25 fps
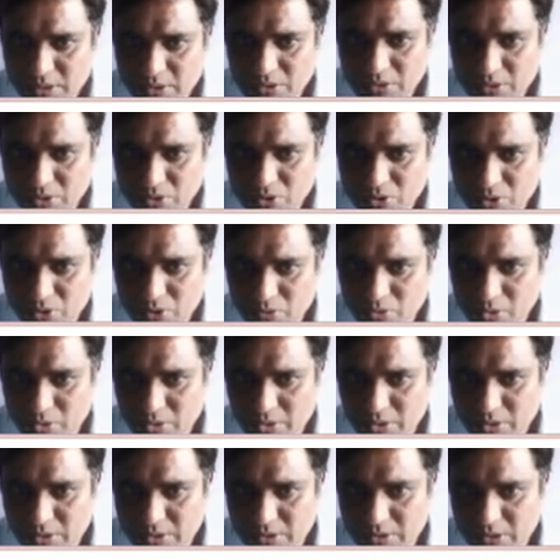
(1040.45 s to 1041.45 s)
So what
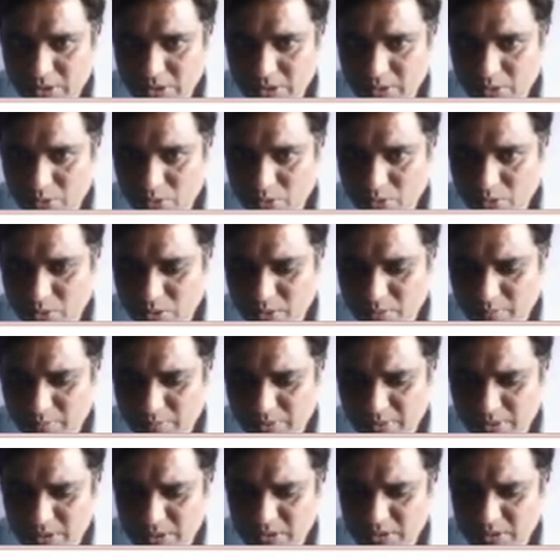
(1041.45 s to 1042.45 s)
is that load
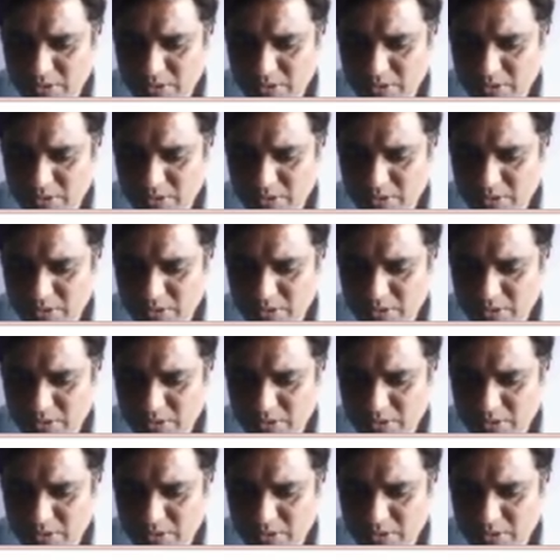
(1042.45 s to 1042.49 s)
impedance?